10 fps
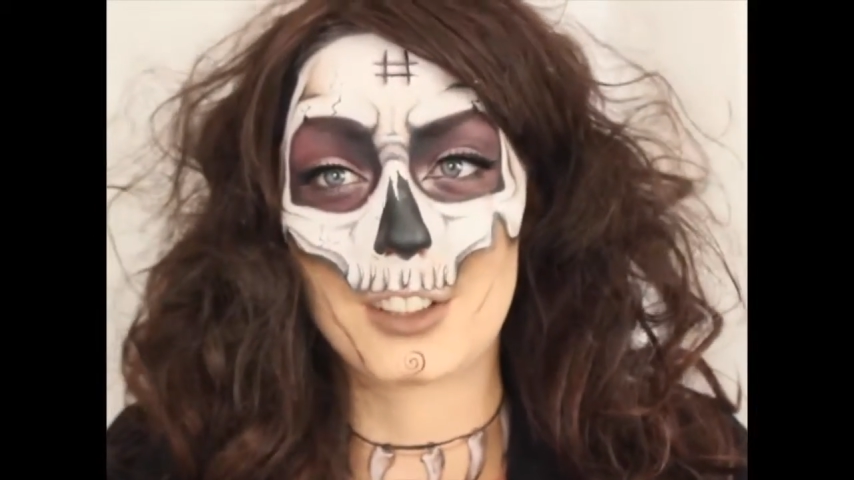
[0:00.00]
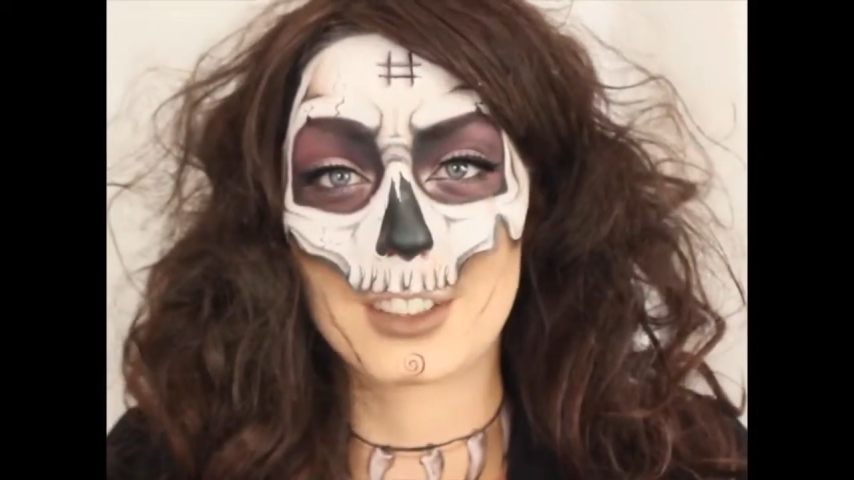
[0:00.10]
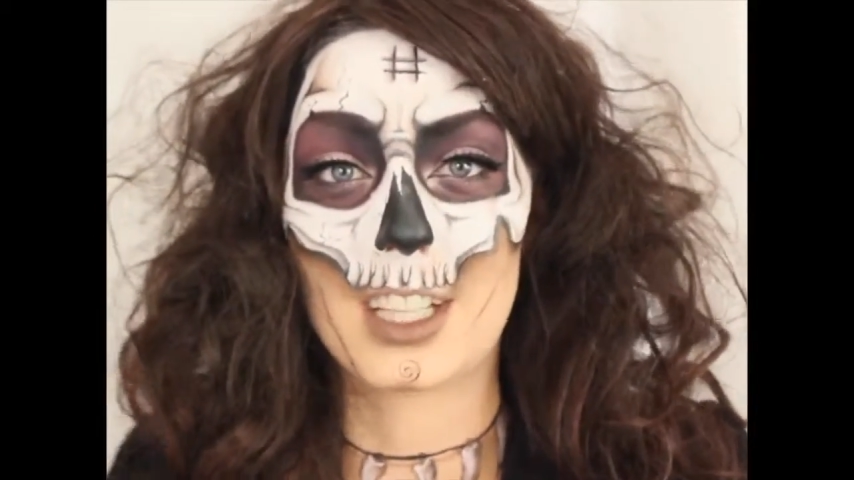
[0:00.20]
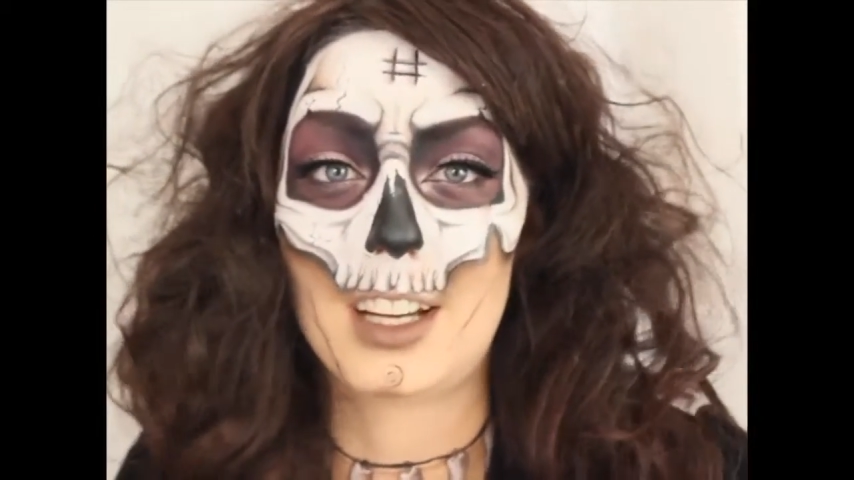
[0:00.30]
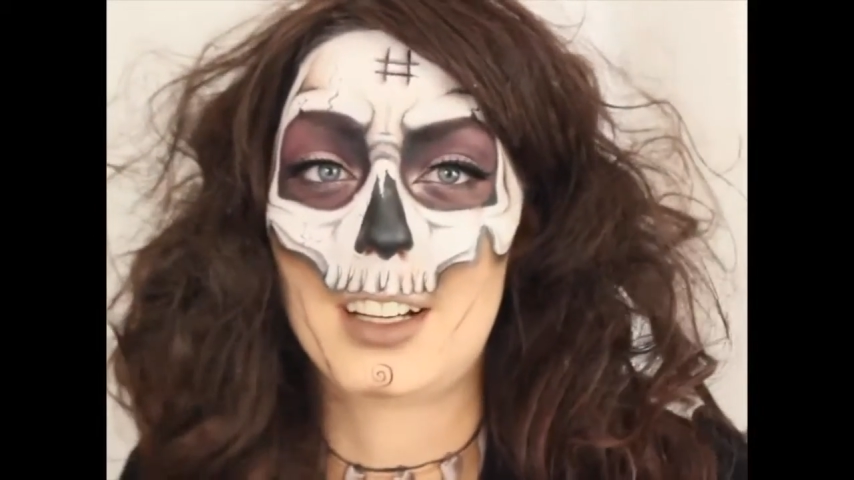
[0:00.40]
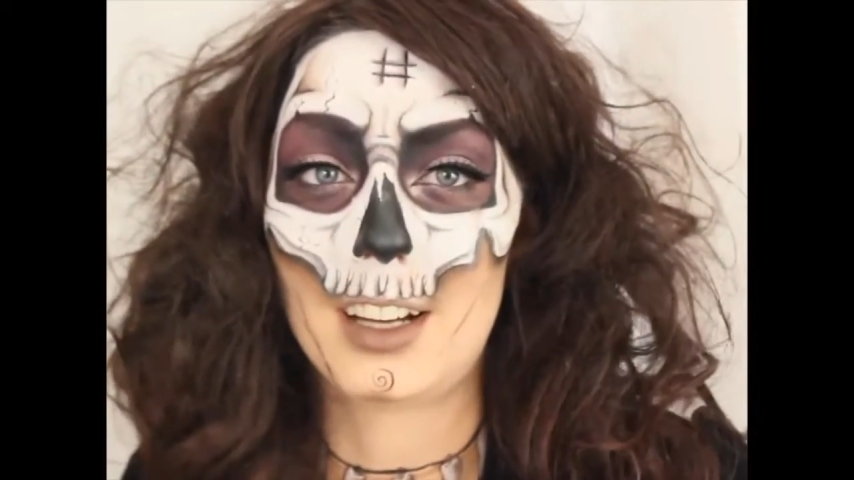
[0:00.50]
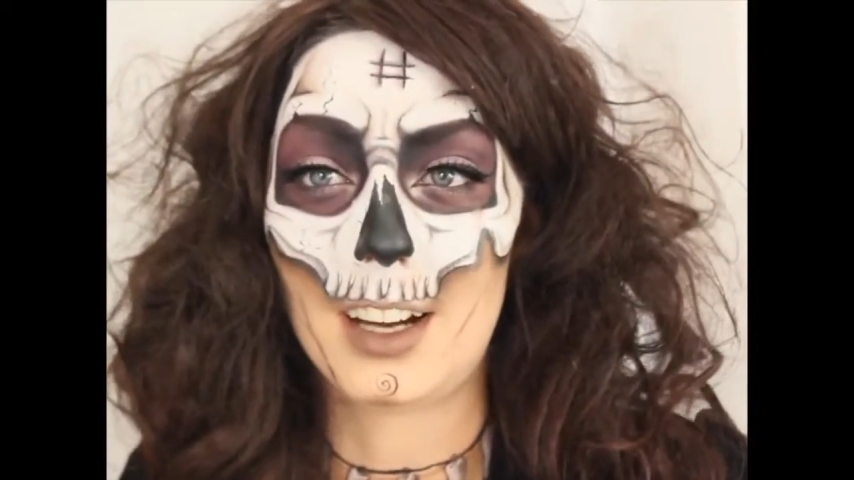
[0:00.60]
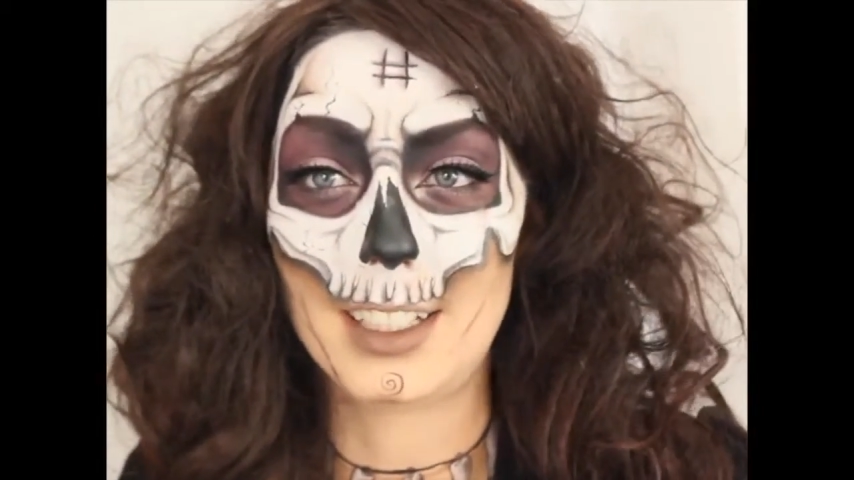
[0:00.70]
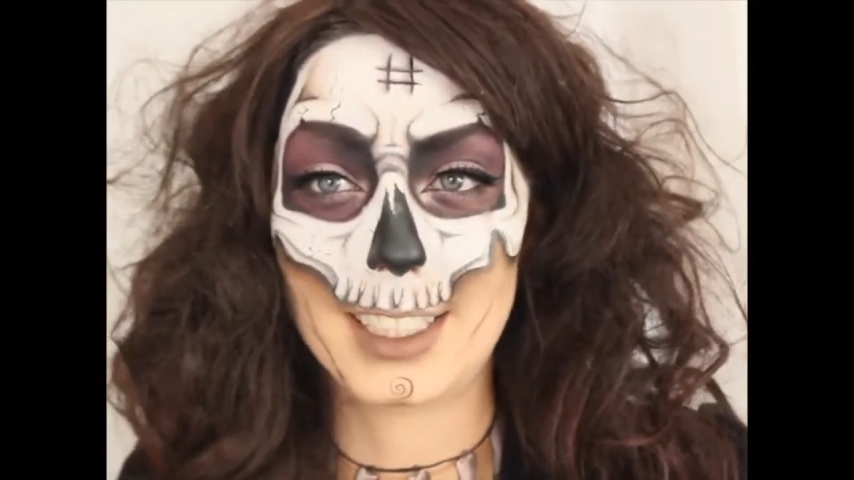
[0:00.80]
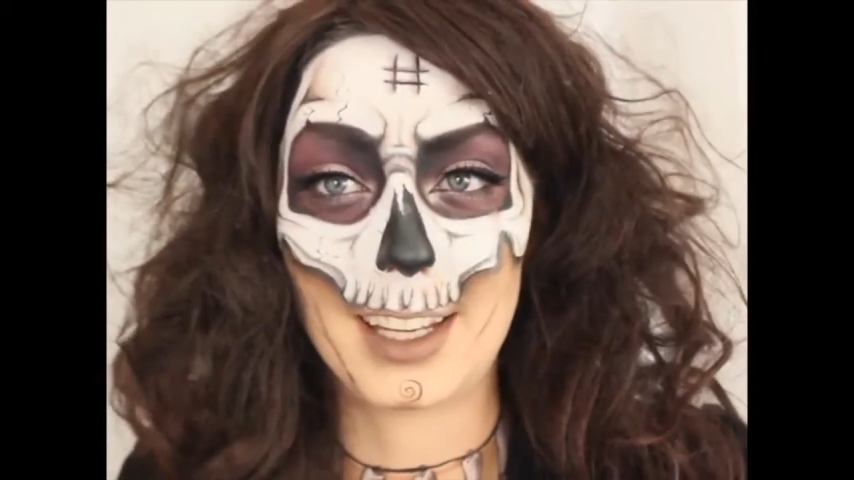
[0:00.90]
doctor
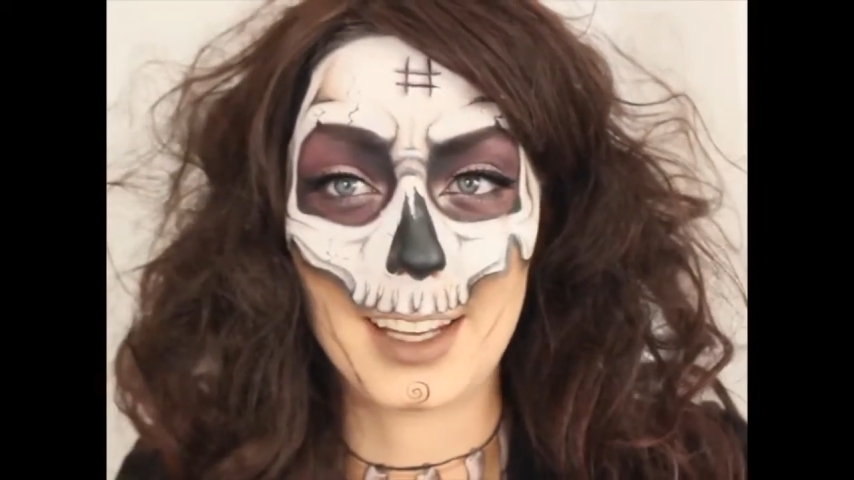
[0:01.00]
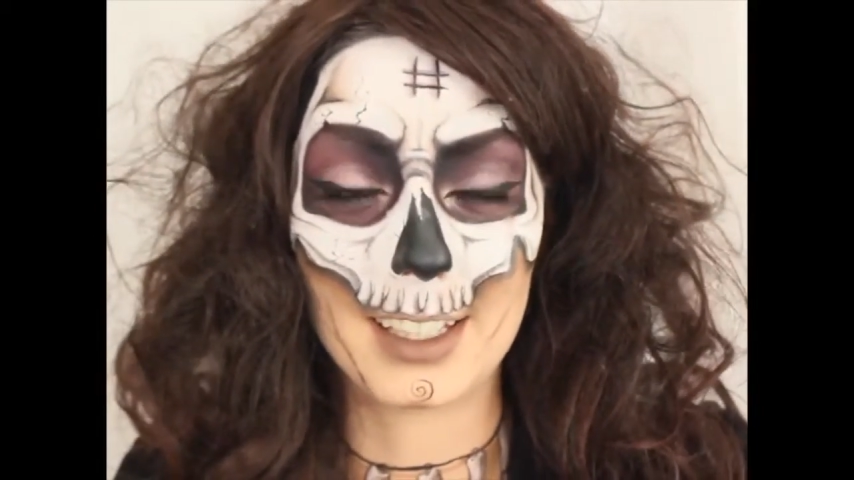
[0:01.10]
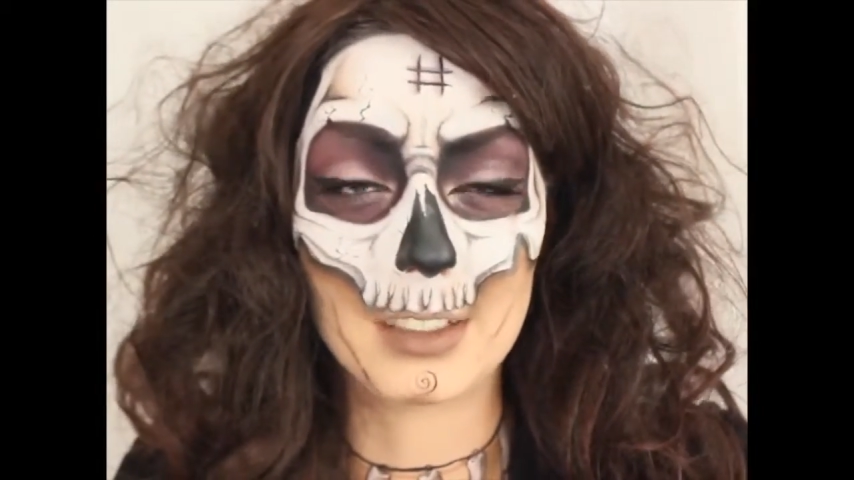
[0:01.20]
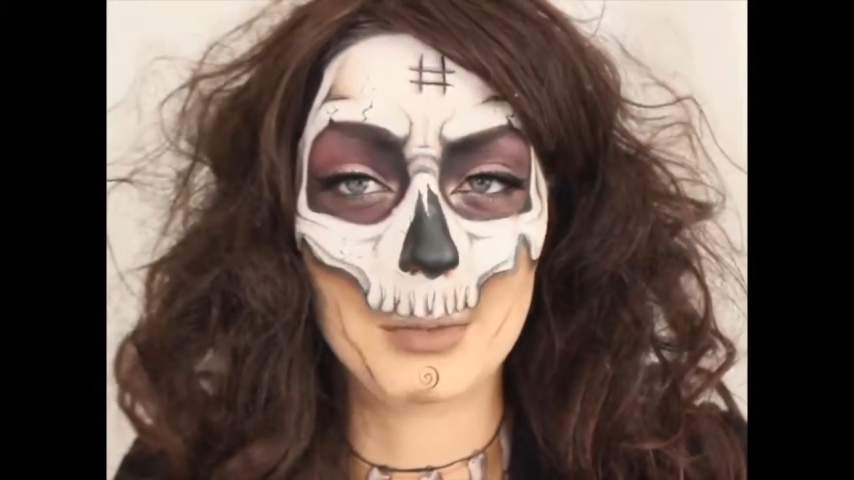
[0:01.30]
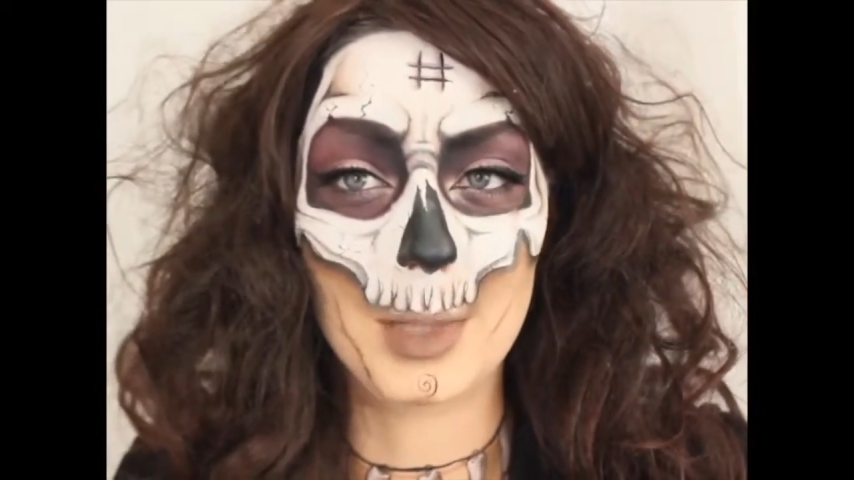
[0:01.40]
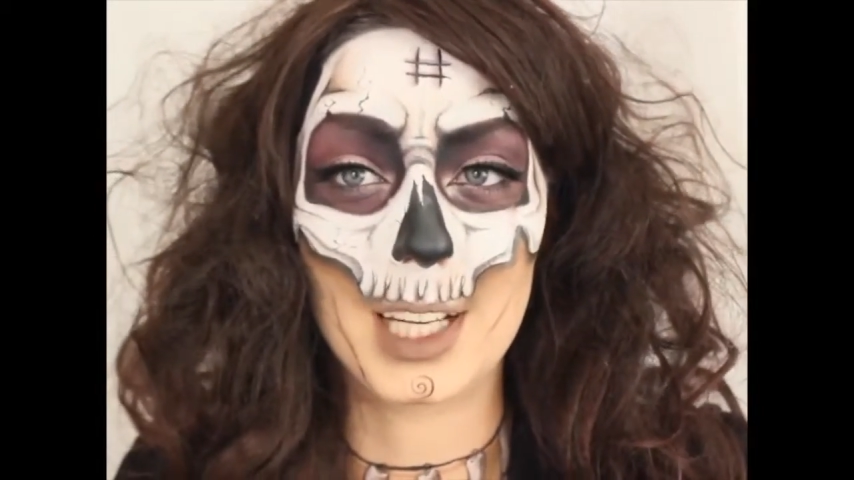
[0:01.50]
idea,